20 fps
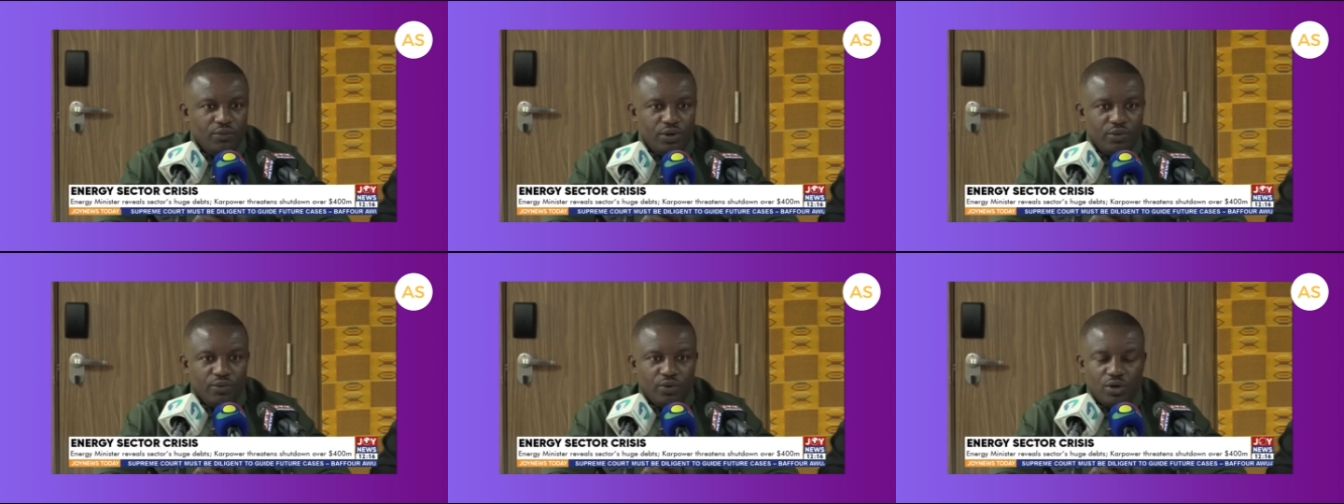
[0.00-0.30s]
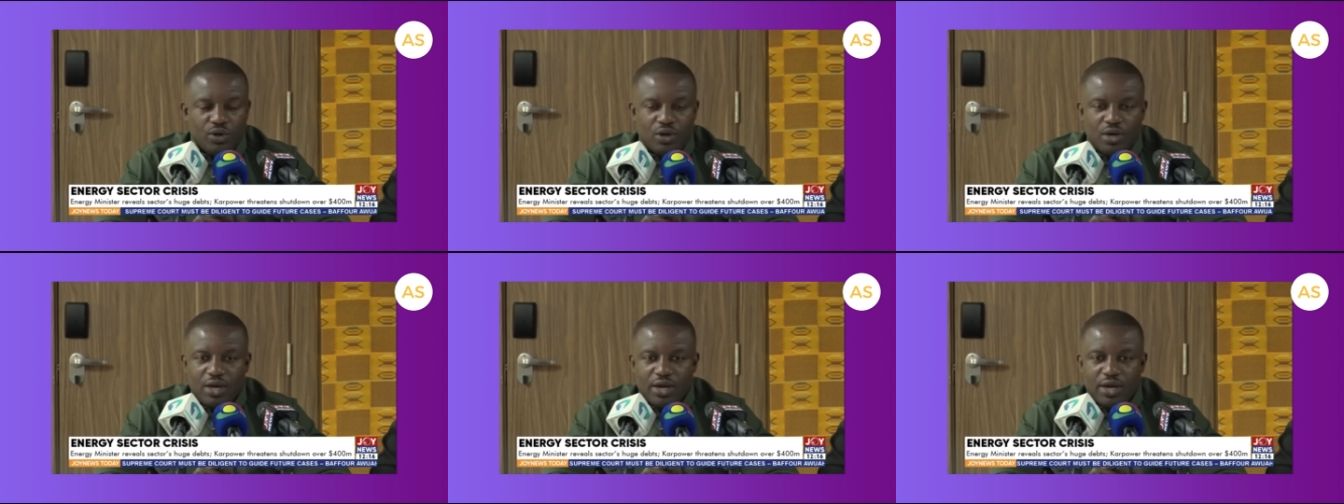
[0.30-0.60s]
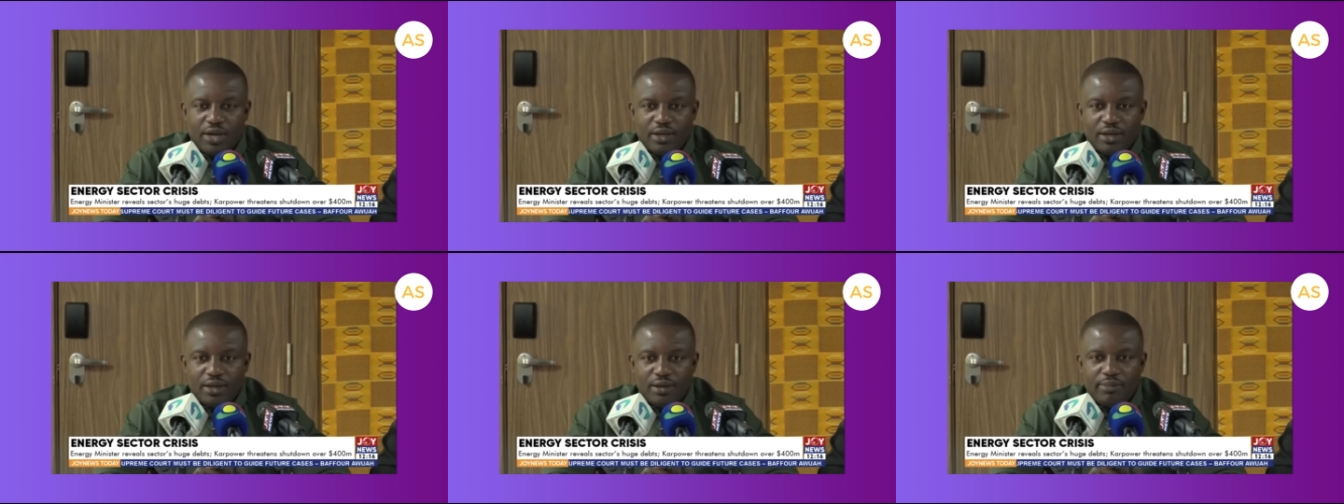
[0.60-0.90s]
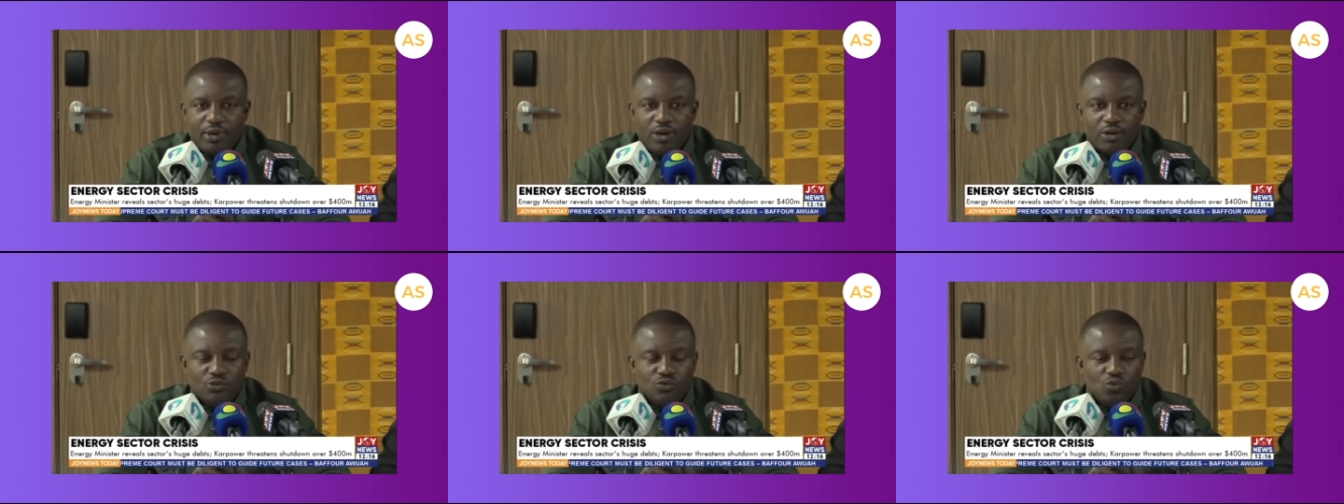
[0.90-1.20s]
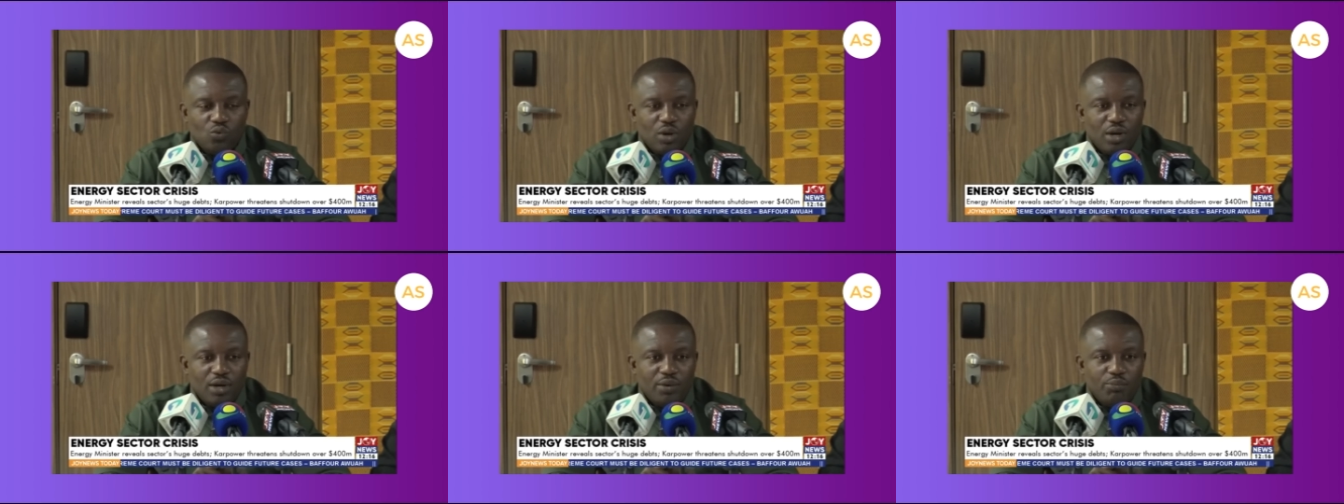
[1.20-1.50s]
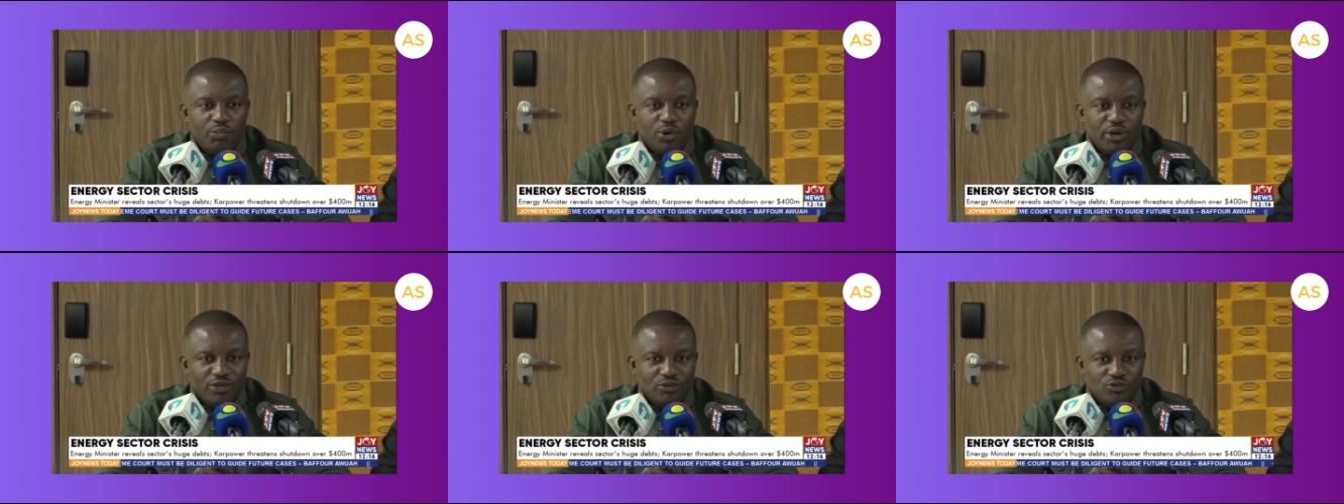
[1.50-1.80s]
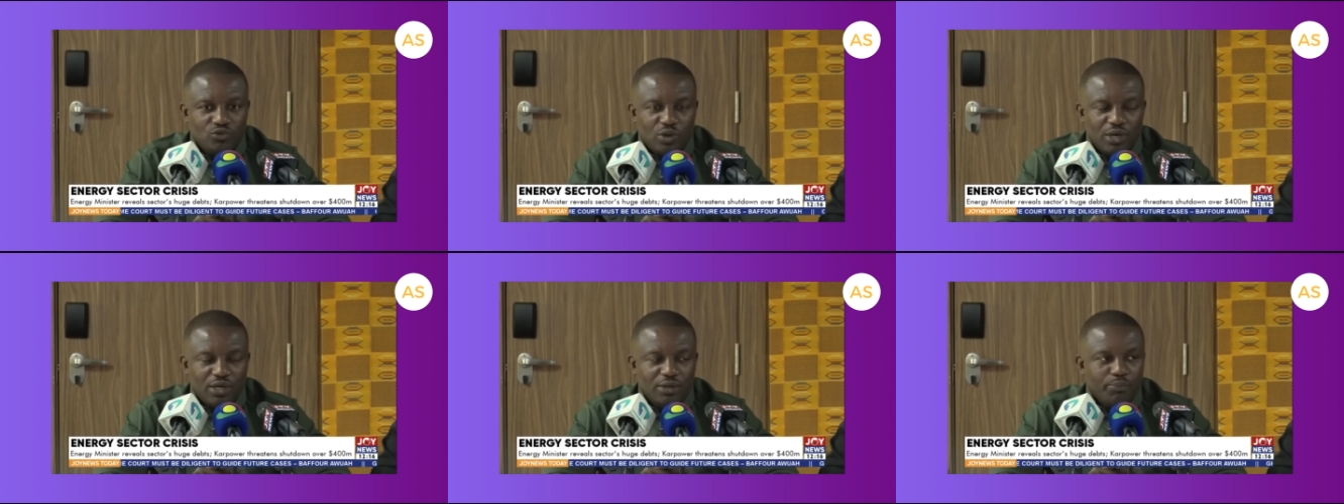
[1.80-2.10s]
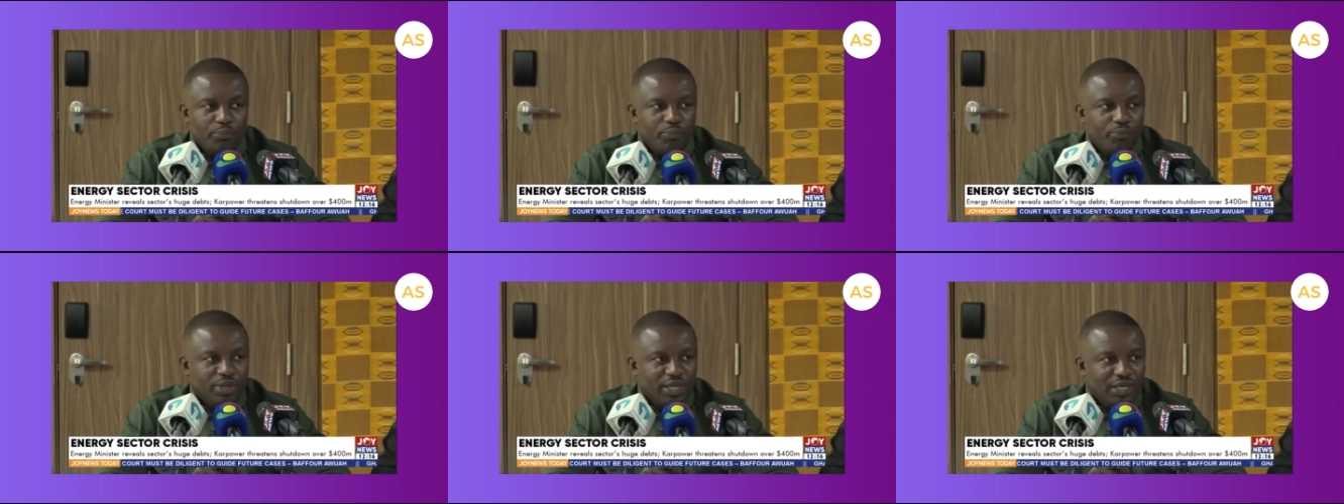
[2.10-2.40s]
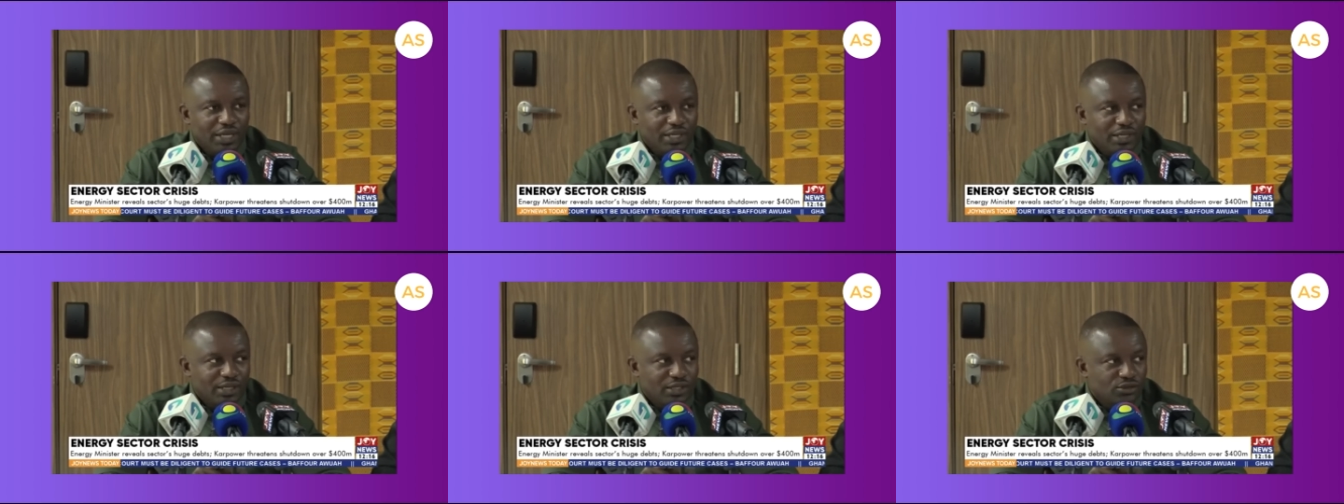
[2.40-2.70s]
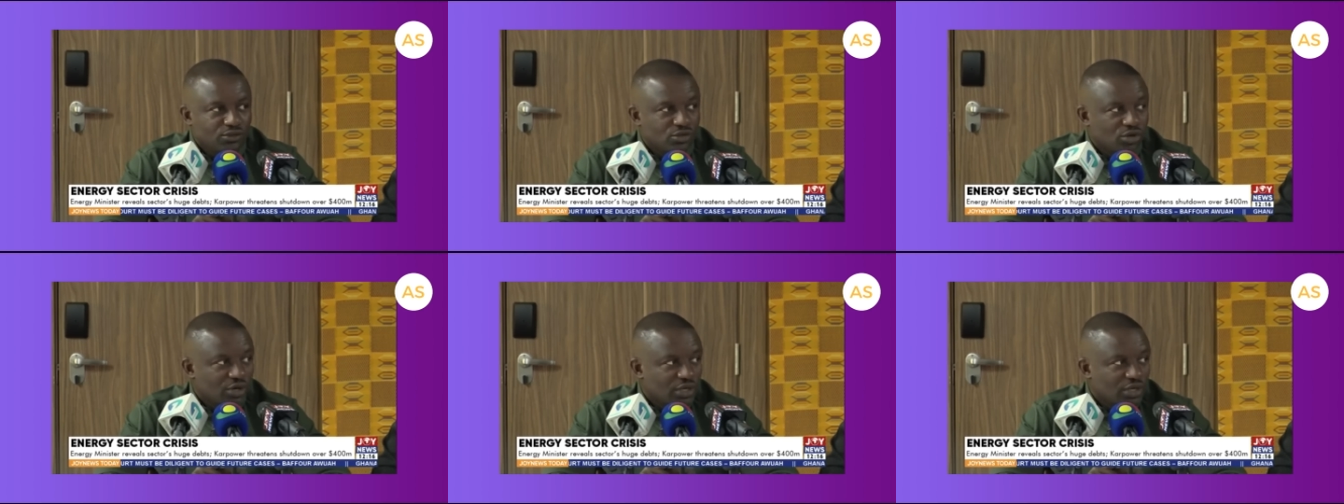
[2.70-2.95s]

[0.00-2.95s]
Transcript: We require about $1.1 billion